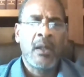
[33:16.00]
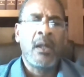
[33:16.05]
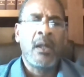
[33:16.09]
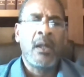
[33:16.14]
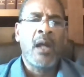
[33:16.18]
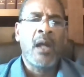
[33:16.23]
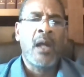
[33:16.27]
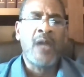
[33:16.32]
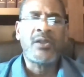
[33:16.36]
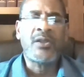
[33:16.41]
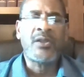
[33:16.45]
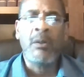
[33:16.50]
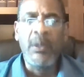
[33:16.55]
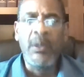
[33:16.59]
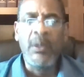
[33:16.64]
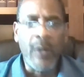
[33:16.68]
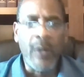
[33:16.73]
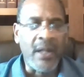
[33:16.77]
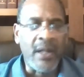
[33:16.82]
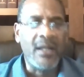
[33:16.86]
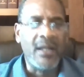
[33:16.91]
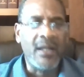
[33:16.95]
And so we
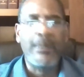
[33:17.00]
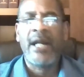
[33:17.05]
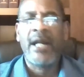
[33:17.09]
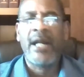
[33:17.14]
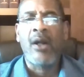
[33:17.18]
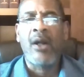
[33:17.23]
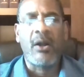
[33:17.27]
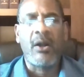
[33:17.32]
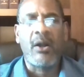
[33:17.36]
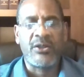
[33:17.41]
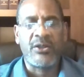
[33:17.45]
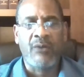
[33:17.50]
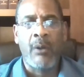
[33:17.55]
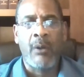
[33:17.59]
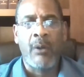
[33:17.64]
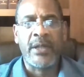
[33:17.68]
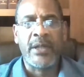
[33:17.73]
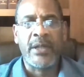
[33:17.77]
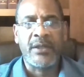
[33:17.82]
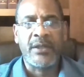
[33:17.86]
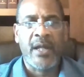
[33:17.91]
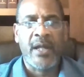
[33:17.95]
want to eliminate all these
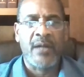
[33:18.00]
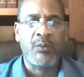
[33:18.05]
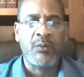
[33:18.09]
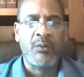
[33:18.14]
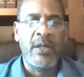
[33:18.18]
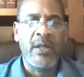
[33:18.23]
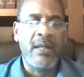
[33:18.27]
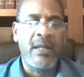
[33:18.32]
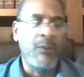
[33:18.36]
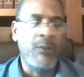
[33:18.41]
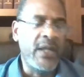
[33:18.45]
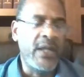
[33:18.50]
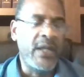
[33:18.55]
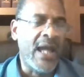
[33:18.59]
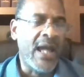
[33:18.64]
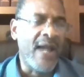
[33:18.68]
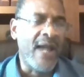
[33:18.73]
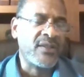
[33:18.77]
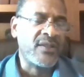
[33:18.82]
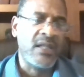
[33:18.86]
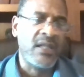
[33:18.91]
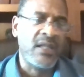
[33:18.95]
growing containers. We
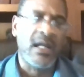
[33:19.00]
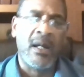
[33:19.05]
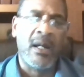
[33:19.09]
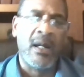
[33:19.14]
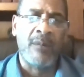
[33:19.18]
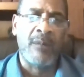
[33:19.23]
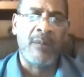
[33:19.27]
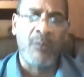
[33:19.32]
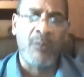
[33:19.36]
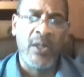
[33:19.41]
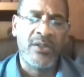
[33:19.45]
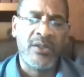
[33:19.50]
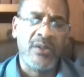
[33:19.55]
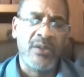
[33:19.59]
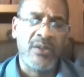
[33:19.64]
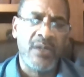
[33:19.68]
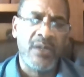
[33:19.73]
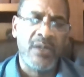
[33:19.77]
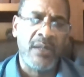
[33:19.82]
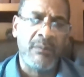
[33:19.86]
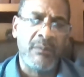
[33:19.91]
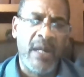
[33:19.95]
actually went to
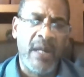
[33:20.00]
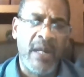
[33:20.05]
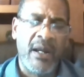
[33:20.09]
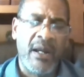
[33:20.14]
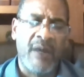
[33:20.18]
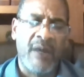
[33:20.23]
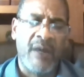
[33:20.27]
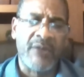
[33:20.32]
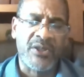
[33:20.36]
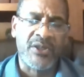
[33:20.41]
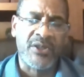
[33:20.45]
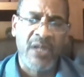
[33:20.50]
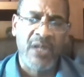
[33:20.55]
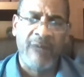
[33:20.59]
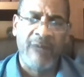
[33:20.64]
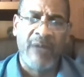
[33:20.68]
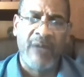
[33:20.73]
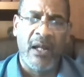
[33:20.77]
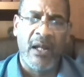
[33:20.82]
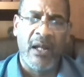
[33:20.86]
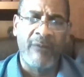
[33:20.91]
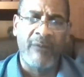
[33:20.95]
the mayor of the city of
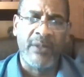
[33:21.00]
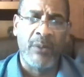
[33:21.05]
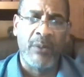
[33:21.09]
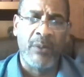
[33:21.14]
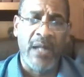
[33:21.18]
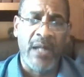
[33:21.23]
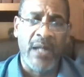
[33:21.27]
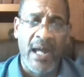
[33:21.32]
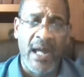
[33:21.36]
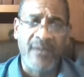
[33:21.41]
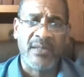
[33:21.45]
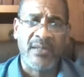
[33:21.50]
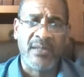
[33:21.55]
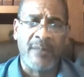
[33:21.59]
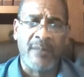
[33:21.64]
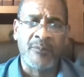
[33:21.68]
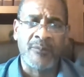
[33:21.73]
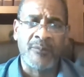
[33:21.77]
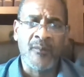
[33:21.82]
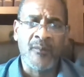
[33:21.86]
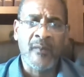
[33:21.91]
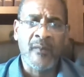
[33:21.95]
Philadelphia, and we asked
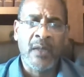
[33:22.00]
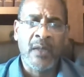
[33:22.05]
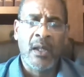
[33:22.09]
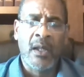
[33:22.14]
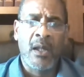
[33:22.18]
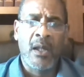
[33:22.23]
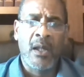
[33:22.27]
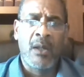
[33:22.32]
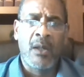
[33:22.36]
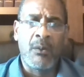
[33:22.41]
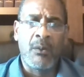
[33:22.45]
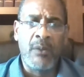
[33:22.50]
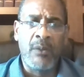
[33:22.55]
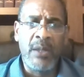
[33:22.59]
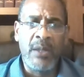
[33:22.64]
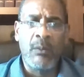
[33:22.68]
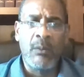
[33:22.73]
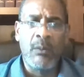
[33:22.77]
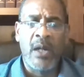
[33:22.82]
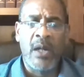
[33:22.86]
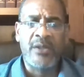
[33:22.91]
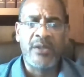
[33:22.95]
them, we
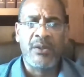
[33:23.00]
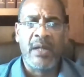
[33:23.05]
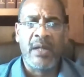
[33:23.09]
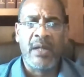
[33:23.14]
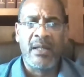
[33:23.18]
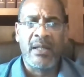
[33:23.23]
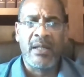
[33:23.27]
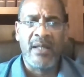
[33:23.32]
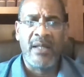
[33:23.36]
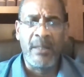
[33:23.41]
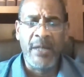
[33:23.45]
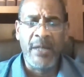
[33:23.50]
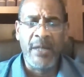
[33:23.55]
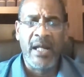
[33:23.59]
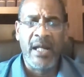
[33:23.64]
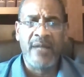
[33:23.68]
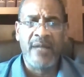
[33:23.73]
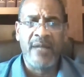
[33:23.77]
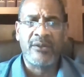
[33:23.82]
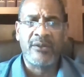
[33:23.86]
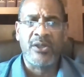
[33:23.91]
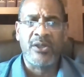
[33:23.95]
want to
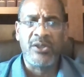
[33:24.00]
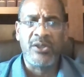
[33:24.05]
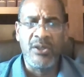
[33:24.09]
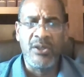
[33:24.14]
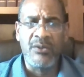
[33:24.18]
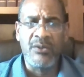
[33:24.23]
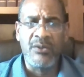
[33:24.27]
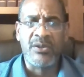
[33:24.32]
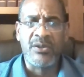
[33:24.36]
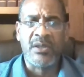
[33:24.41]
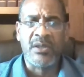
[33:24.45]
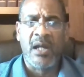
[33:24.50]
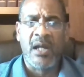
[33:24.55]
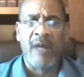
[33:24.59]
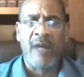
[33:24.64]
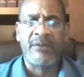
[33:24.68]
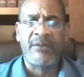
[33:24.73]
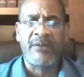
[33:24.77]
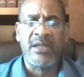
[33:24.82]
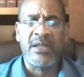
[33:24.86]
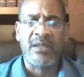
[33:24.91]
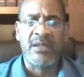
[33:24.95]
eliminate the use
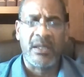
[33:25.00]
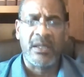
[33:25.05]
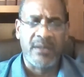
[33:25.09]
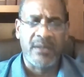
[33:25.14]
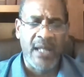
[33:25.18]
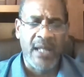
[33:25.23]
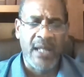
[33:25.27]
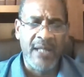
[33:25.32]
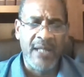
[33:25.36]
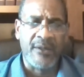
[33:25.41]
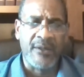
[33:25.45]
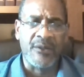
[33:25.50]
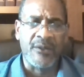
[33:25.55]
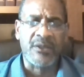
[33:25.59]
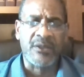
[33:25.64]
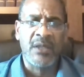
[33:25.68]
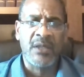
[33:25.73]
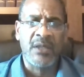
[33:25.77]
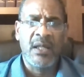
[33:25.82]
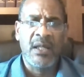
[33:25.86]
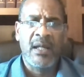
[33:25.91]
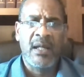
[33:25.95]
of these
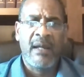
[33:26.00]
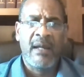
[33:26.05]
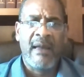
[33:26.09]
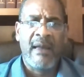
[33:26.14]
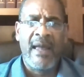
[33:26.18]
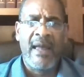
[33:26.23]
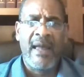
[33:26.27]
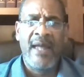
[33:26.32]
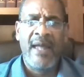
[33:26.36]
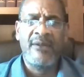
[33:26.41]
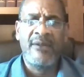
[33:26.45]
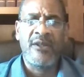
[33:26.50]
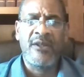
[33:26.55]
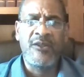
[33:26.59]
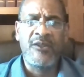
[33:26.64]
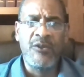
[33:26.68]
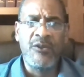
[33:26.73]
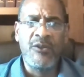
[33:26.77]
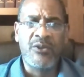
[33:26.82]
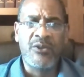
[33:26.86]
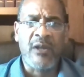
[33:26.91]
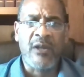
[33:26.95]
containers and the
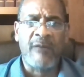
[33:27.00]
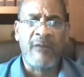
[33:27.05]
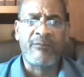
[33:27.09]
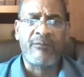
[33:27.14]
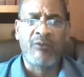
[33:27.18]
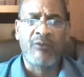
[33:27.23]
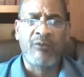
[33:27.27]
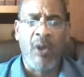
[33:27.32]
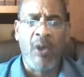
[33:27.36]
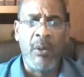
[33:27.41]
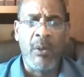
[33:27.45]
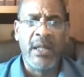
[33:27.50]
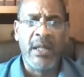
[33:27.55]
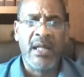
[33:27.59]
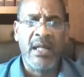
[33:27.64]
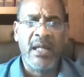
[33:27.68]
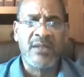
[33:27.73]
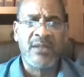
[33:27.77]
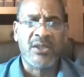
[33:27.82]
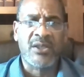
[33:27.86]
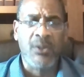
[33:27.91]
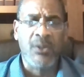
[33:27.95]
use of growing
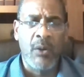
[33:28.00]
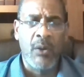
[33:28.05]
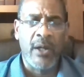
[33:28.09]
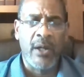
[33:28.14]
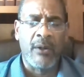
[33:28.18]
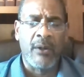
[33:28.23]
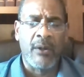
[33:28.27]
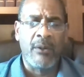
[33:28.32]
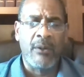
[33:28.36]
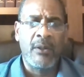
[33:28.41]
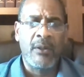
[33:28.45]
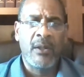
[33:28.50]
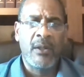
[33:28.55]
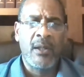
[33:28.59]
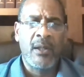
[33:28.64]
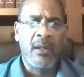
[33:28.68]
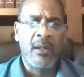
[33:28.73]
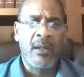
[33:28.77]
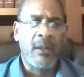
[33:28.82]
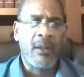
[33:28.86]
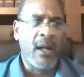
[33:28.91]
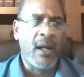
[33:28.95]
in soil
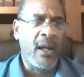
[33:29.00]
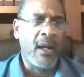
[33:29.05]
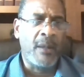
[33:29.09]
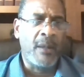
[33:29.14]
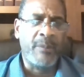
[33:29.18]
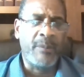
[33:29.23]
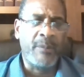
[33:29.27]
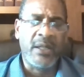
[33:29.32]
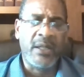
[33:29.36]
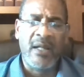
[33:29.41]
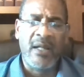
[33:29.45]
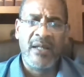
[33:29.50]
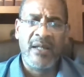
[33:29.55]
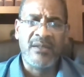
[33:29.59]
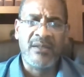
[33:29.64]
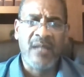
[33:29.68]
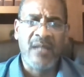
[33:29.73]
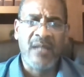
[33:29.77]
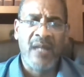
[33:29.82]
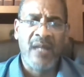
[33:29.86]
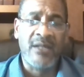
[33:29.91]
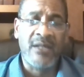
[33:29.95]

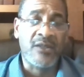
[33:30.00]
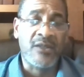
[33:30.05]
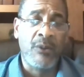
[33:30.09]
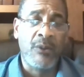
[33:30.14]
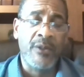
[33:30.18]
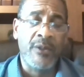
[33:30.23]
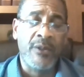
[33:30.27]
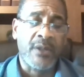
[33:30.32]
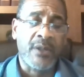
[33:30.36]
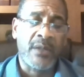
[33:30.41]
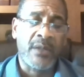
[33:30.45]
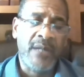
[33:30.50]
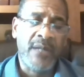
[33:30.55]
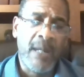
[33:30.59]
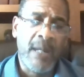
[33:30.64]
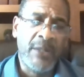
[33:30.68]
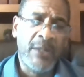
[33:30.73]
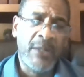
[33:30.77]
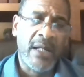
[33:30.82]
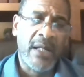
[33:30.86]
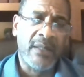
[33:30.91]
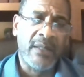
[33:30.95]
because these soils are
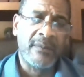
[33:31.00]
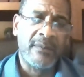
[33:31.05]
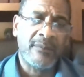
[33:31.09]
contaminated.